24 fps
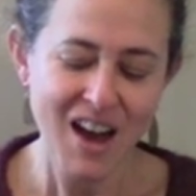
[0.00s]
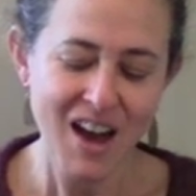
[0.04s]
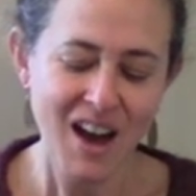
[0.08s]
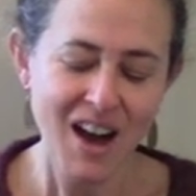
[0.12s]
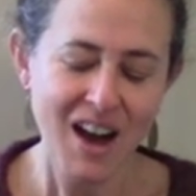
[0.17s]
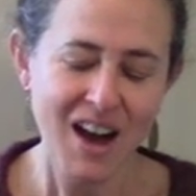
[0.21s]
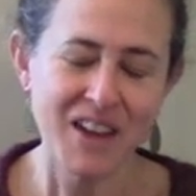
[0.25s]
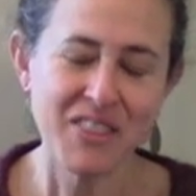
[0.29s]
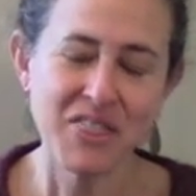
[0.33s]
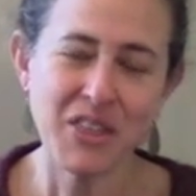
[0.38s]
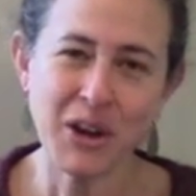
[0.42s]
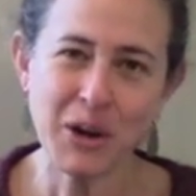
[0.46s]

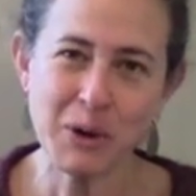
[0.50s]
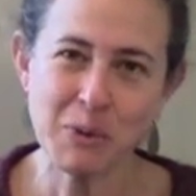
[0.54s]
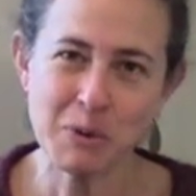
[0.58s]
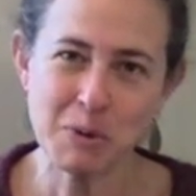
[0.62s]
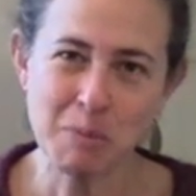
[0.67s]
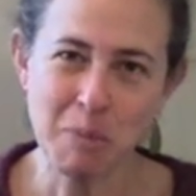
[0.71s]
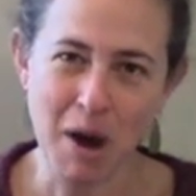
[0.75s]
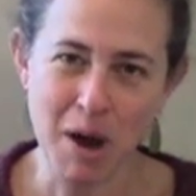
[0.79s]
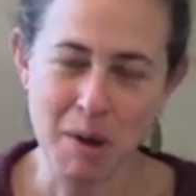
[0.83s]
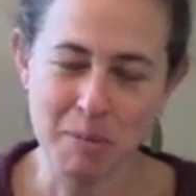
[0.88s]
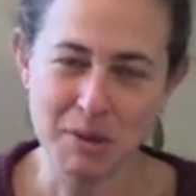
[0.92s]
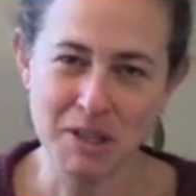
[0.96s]
I thought I would
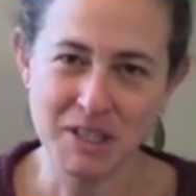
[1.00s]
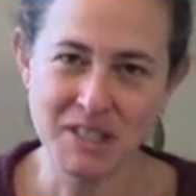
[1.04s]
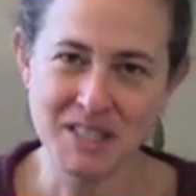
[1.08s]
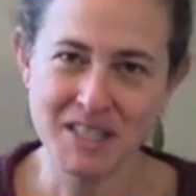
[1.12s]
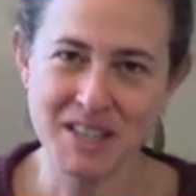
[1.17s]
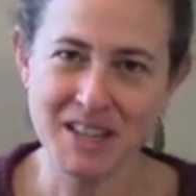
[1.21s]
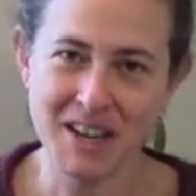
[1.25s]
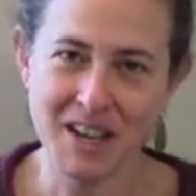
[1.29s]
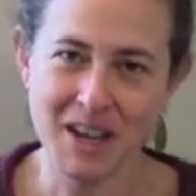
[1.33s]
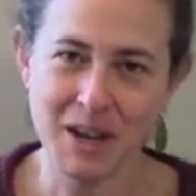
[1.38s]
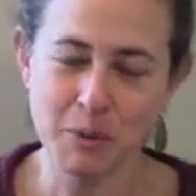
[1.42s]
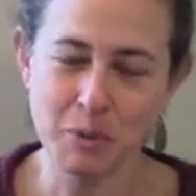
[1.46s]
pop in
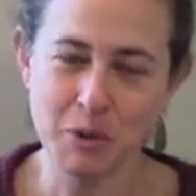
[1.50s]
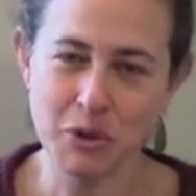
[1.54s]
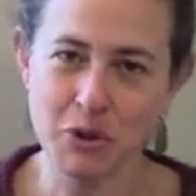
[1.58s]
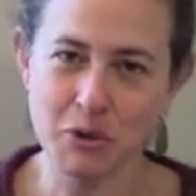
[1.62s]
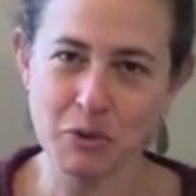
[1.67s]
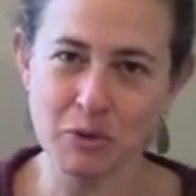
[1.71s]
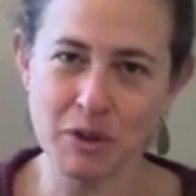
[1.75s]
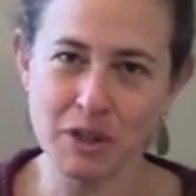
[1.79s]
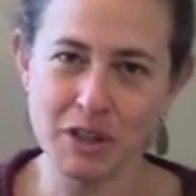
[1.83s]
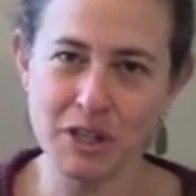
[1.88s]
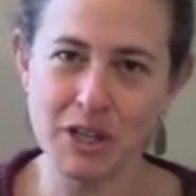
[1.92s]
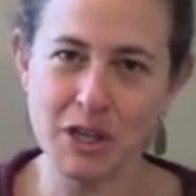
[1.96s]
today with a
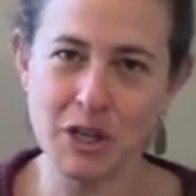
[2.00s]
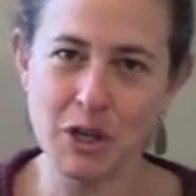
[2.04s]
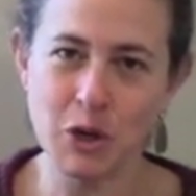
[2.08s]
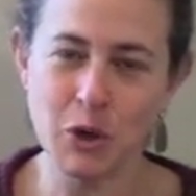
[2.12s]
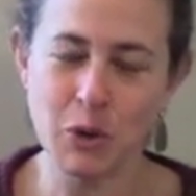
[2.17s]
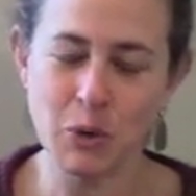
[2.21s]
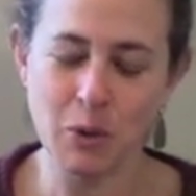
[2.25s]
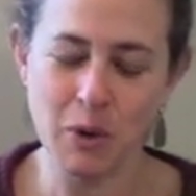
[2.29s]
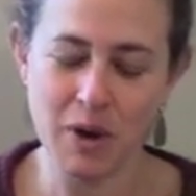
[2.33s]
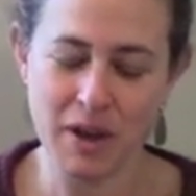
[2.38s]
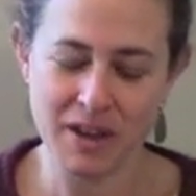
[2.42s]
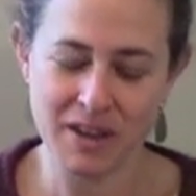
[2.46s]
really
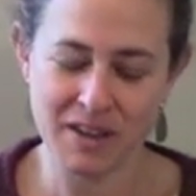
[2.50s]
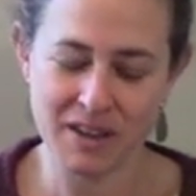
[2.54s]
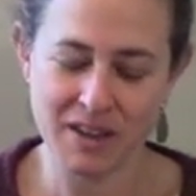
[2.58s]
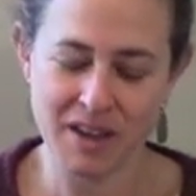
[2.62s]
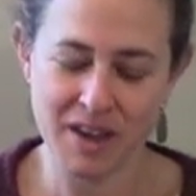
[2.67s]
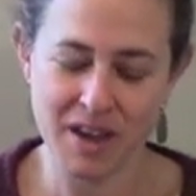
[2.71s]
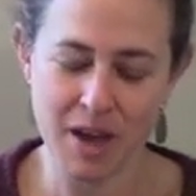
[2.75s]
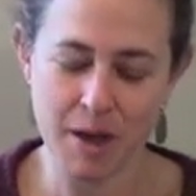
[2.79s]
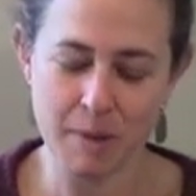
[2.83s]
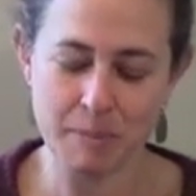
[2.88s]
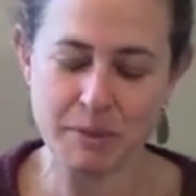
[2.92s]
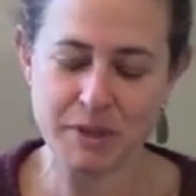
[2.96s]
quick
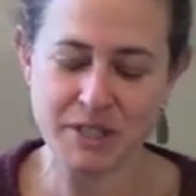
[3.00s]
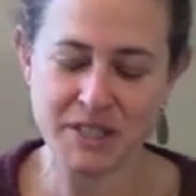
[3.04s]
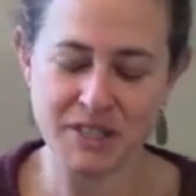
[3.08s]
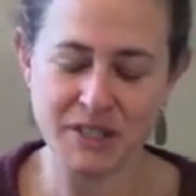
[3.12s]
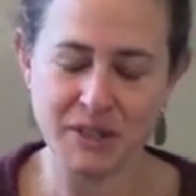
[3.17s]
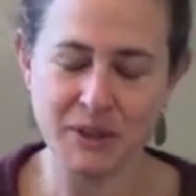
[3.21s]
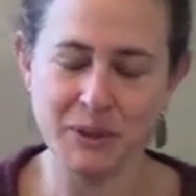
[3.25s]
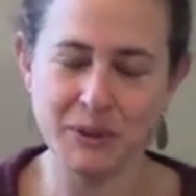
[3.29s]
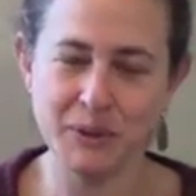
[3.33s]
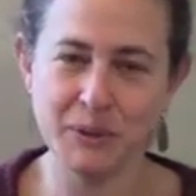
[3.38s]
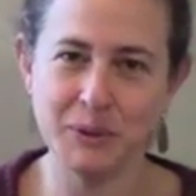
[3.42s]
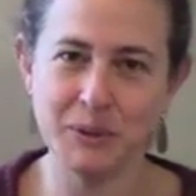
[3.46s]

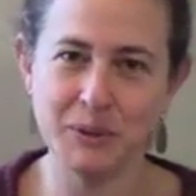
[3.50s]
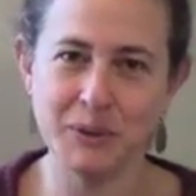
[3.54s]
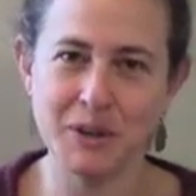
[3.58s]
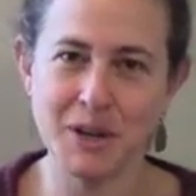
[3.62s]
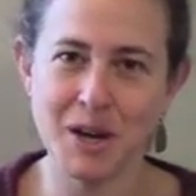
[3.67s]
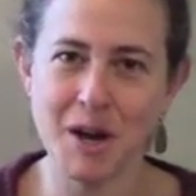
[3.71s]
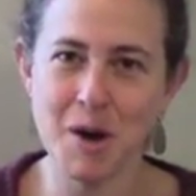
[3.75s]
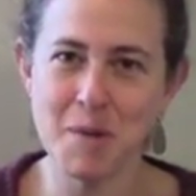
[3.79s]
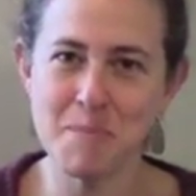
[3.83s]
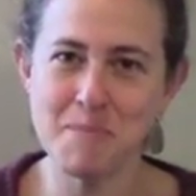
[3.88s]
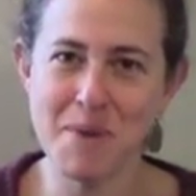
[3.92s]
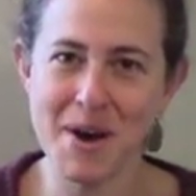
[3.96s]
episode
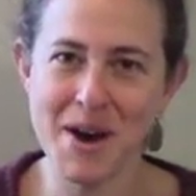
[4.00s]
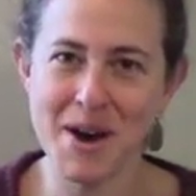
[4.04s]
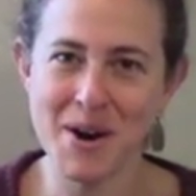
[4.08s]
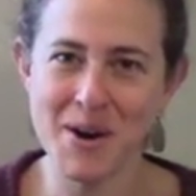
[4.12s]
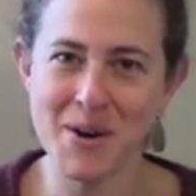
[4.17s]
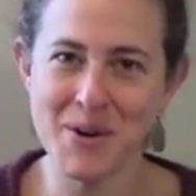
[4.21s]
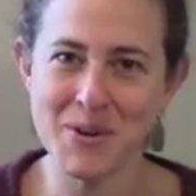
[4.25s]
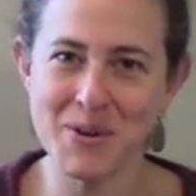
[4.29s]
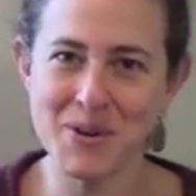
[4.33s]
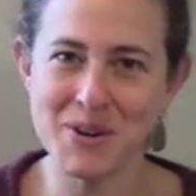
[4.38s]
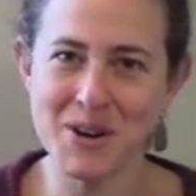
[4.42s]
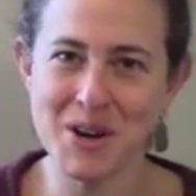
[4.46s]

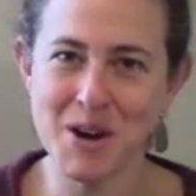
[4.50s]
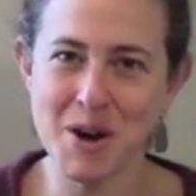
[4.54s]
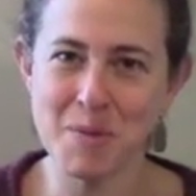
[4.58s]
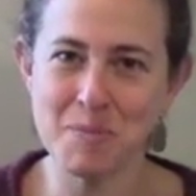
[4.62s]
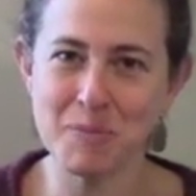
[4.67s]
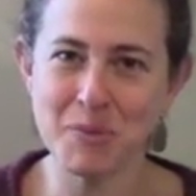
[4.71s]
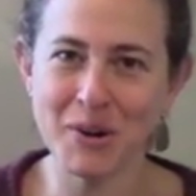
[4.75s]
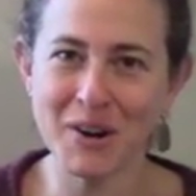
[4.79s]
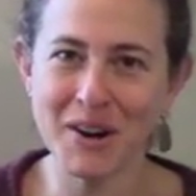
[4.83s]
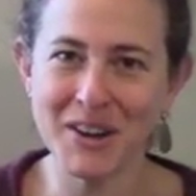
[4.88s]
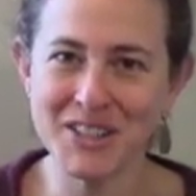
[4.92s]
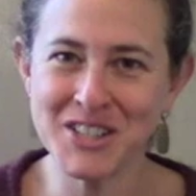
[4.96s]
about a
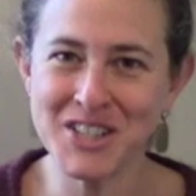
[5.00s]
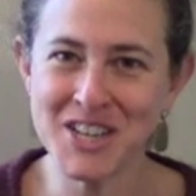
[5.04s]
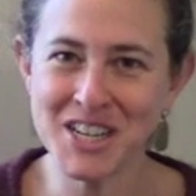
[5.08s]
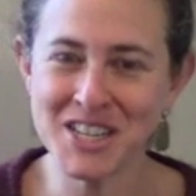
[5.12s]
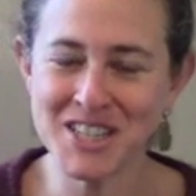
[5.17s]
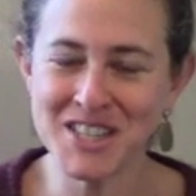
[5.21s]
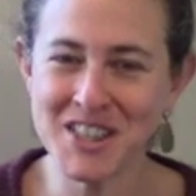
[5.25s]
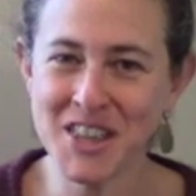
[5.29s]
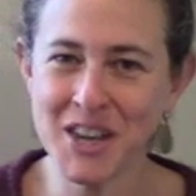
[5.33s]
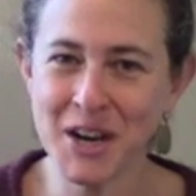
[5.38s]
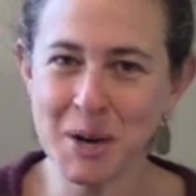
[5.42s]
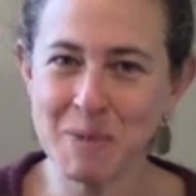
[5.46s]

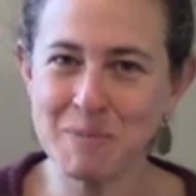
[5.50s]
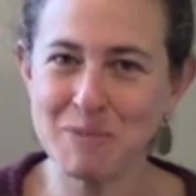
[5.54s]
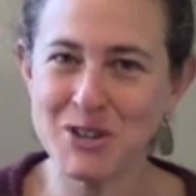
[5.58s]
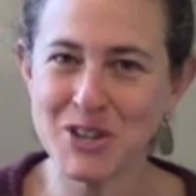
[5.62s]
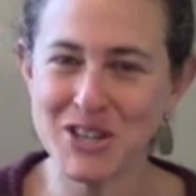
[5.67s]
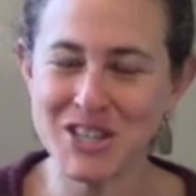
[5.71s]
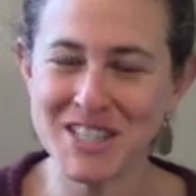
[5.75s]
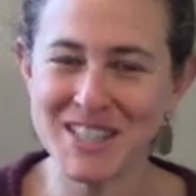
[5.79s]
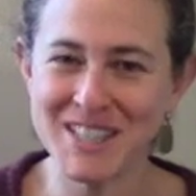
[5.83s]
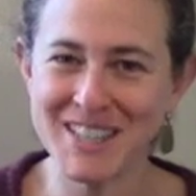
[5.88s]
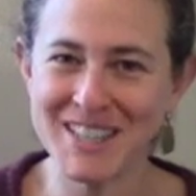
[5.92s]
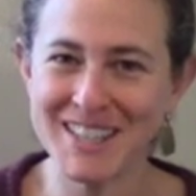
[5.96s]
project that I'm
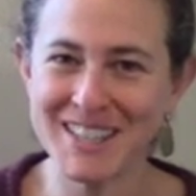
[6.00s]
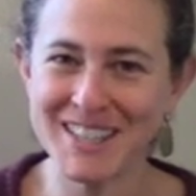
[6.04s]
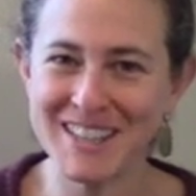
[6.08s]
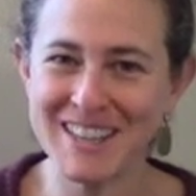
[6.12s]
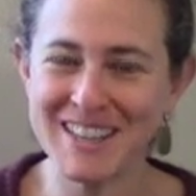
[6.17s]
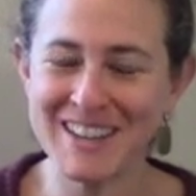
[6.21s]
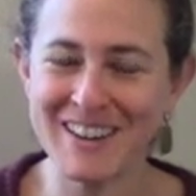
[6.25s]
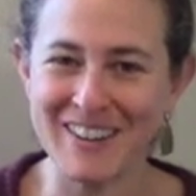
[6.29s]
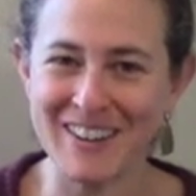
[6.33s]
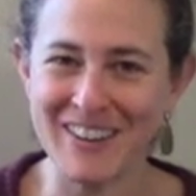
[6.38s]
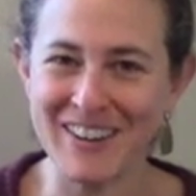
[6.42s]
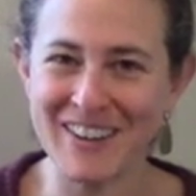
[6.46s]
just
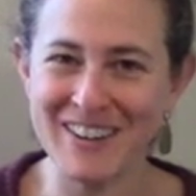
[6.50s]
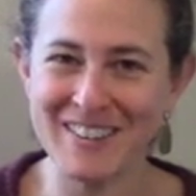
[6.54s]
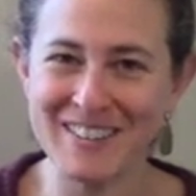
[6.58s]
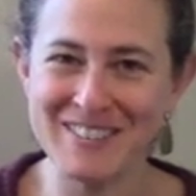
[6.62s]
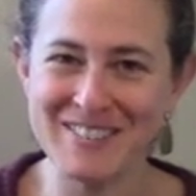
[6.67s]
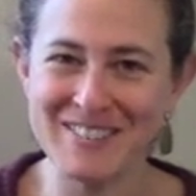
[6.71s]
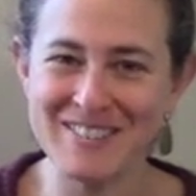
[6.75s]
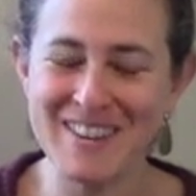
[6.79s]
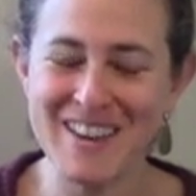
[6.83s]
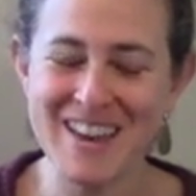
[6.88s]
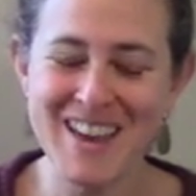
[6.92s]
kicking off